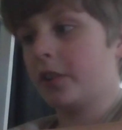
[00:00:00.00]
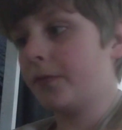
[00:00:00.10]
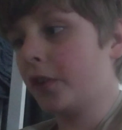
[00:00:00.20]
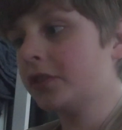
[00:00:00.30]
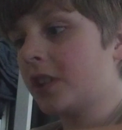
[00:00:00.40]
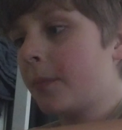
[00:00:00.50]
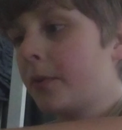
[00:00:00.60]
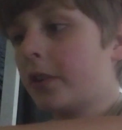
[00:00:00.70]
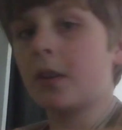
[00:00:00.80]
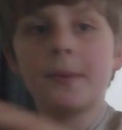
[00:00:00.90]
So, first up,
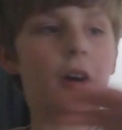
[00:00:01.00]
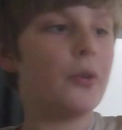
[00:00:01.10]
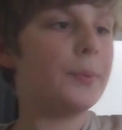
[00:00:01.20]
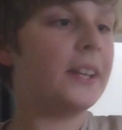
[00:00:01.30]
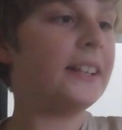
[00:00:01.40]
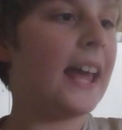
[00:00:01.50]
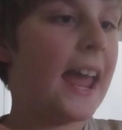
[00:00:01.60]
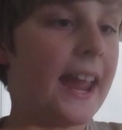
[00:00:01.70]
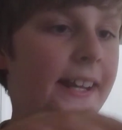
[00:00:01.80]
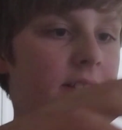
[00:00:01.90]
we're going to be opening the
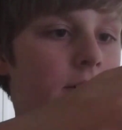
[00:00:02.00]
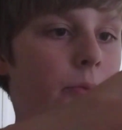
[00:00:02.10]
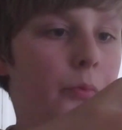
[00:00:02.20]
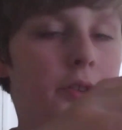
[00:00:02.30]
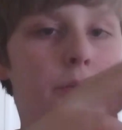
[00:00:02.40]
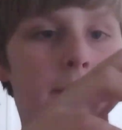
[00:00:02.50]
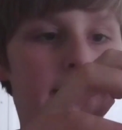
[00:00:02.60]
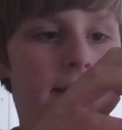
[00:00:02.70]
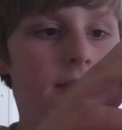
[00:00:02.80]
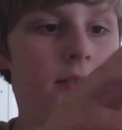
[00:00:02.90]
egg. What do we
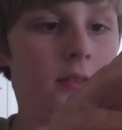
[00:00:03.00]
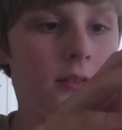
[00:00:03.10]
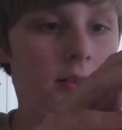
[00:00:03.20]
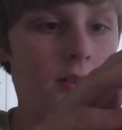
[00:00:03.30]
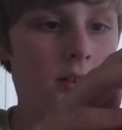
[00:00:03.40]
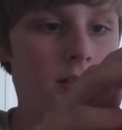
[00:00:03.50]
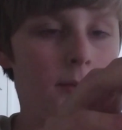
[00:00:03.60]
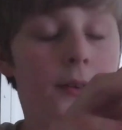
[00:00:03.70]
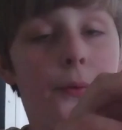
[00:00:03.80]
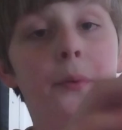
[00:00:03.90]
get?
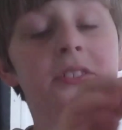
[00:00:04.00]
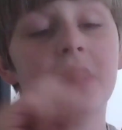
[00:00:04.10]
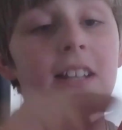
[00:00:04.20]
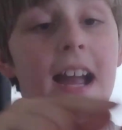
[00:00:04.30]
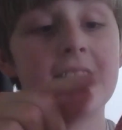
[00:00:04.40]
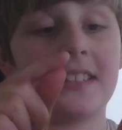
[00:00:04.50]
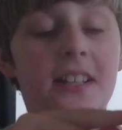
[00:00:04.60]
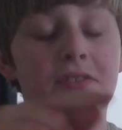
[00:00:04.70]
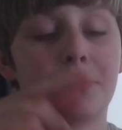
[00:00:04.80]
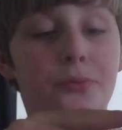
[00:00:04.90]
Before we start, guys,
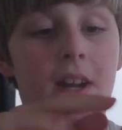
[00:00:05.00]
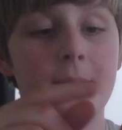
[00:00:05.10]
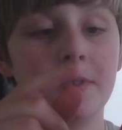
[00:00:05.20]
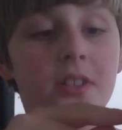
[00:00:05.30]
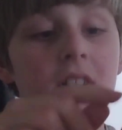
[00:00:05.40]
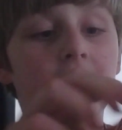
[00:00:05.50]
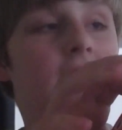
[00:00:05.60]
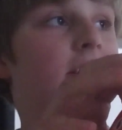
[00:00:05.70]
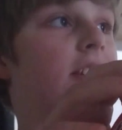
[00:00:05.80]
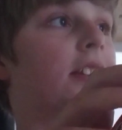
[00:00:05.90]
like and subscribe,
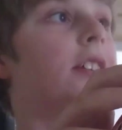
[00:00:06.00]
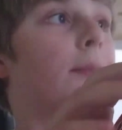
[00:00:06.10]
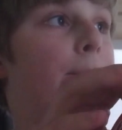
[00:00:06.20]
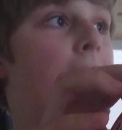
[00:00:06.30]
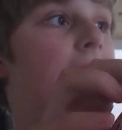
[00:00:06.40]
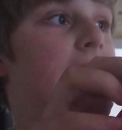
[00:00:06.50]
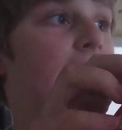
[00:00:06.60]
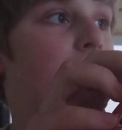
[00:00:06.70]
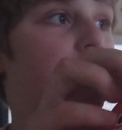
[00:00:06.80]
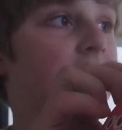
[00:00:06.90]
because it is a bad
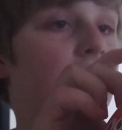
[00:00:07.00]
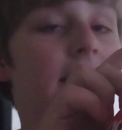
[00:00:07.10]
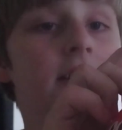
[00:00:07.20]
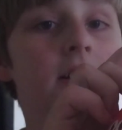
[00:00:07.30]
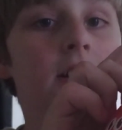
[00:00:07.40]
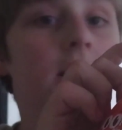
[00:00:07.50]
day outside.